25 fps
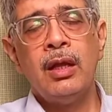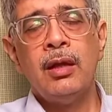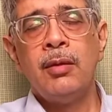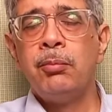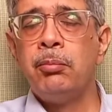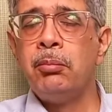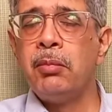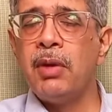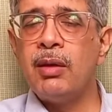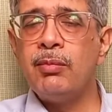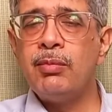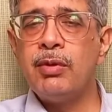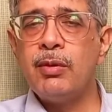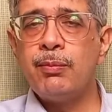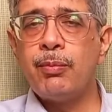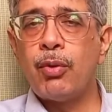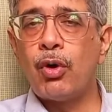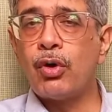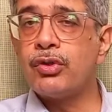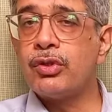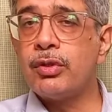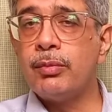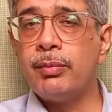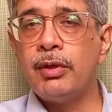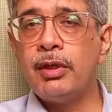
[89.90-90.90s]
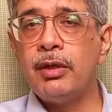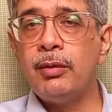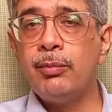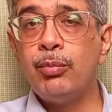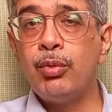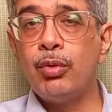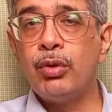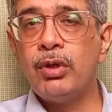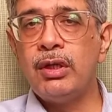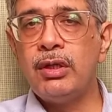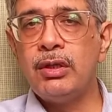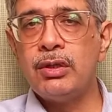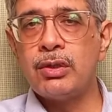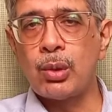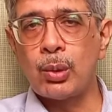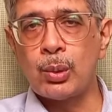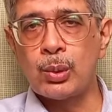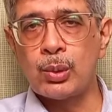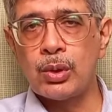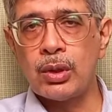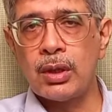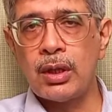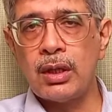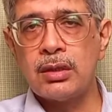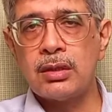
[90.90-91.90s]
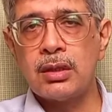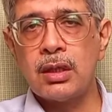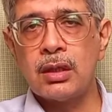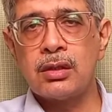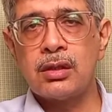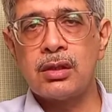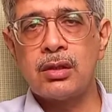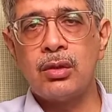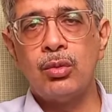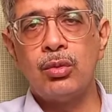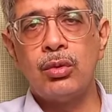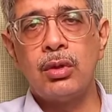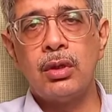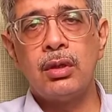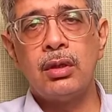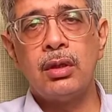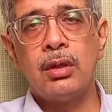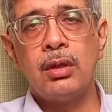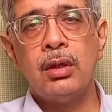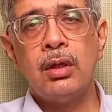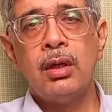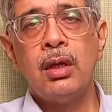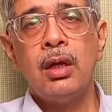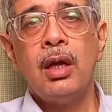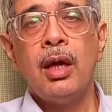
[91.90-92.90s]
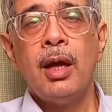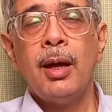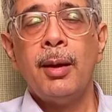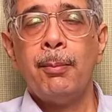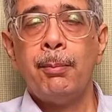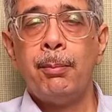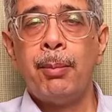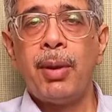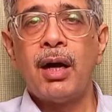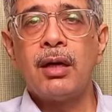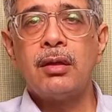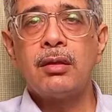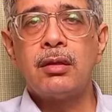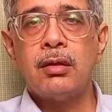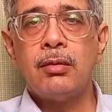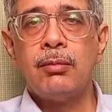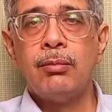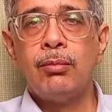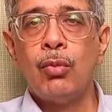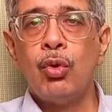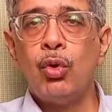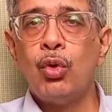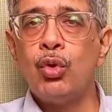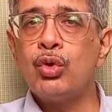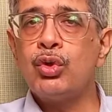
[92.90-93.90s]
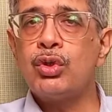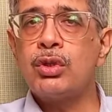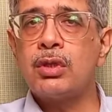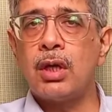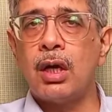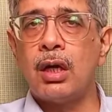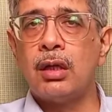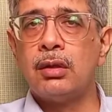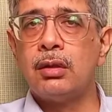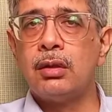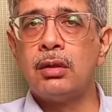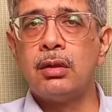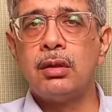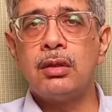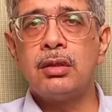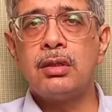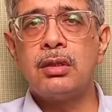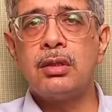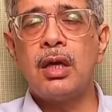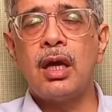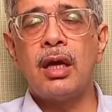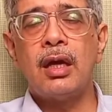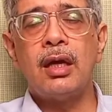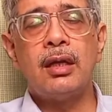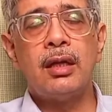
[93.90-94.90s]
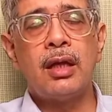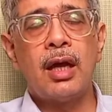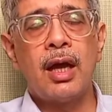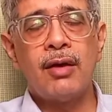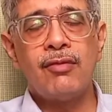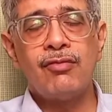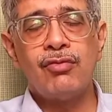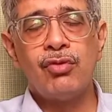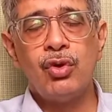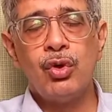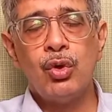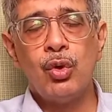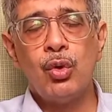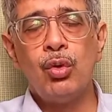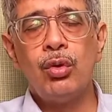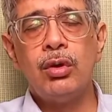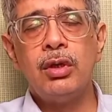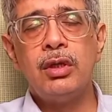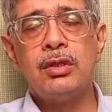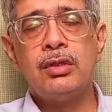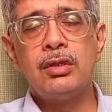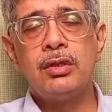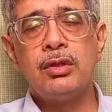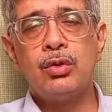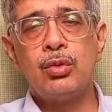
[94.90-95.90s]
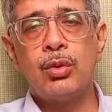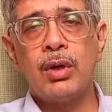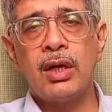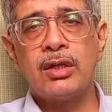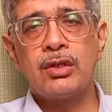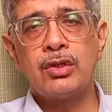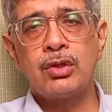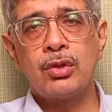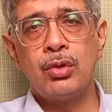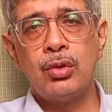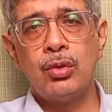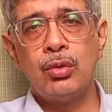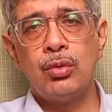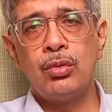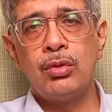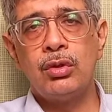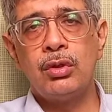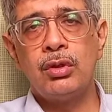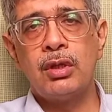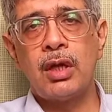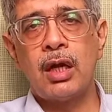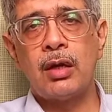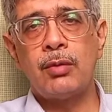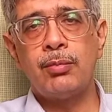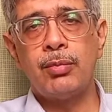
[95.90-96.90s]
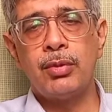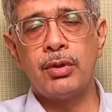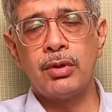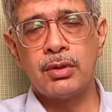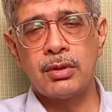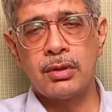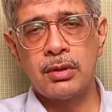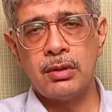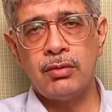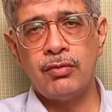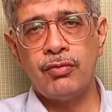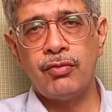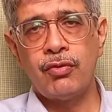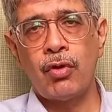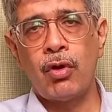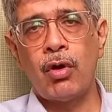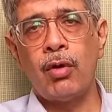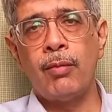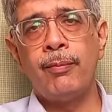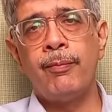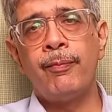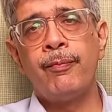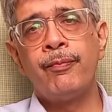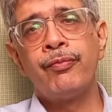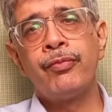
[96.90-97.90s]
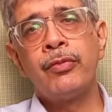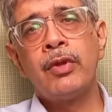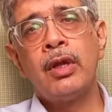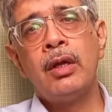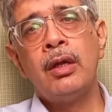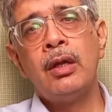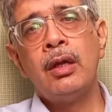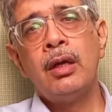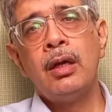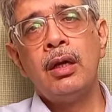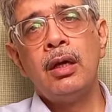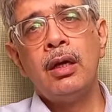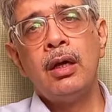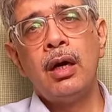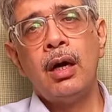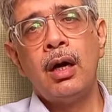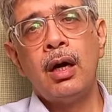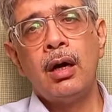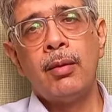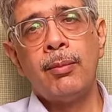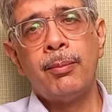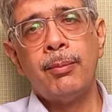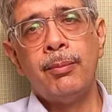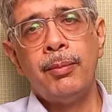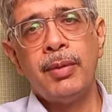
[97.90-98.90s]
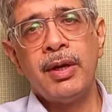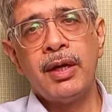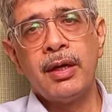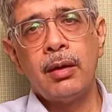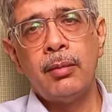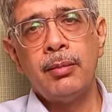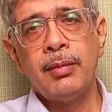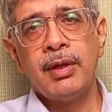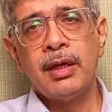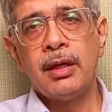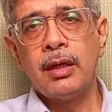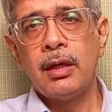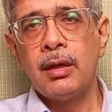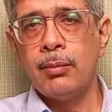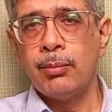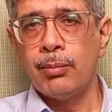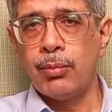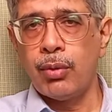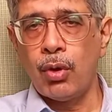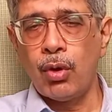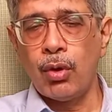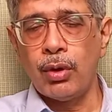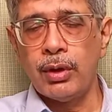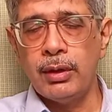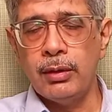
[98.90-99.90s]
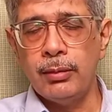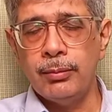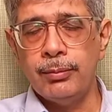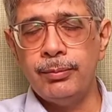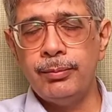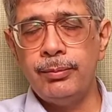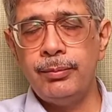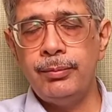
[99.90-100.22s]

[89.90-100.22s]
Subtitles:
Maybe possibly police also gets excluded. But most others have no reason to exclude that person from becoming an employee.